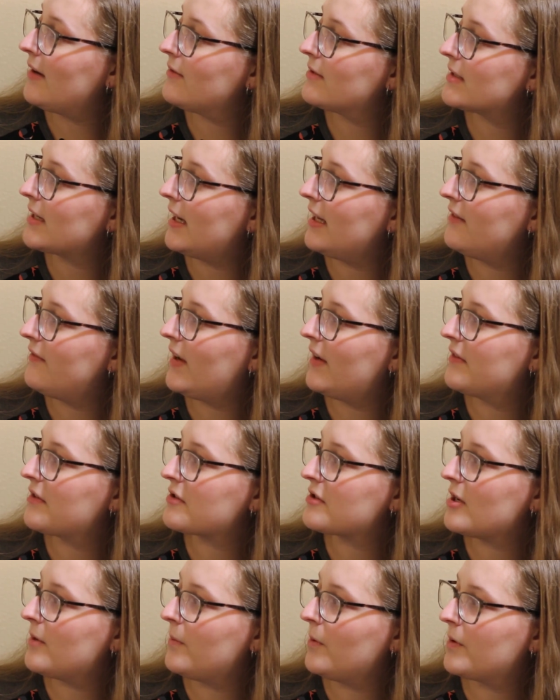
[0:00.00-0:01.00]
was kind of
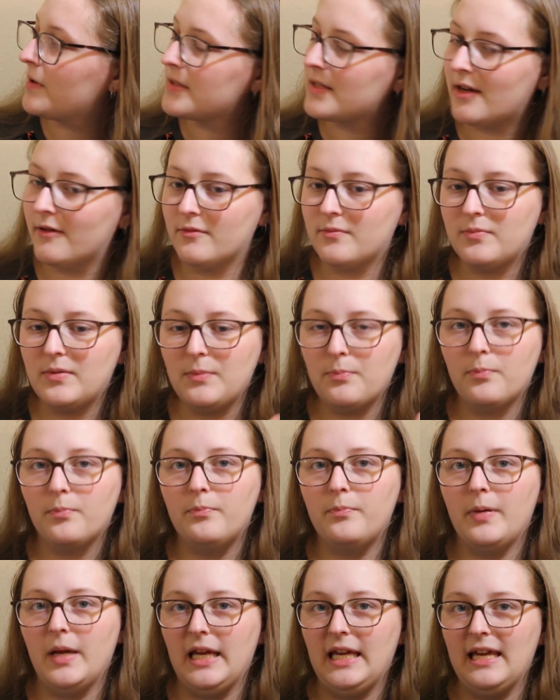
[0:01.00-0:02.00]
having trouble because I would be
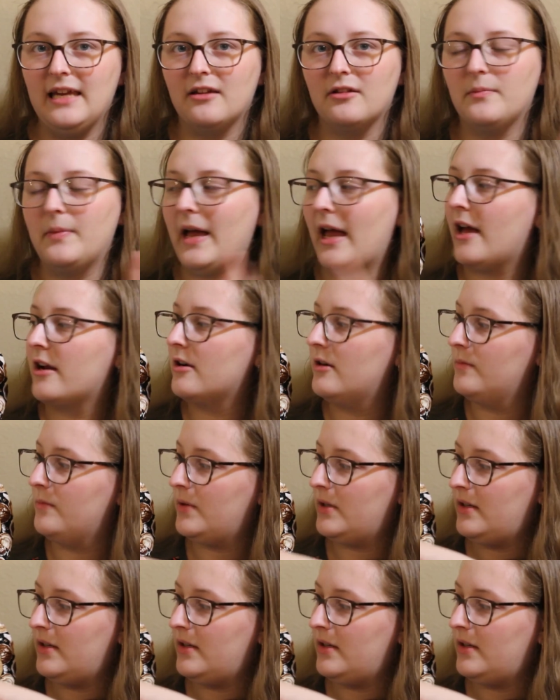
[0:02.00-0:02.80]
picking out a pattern,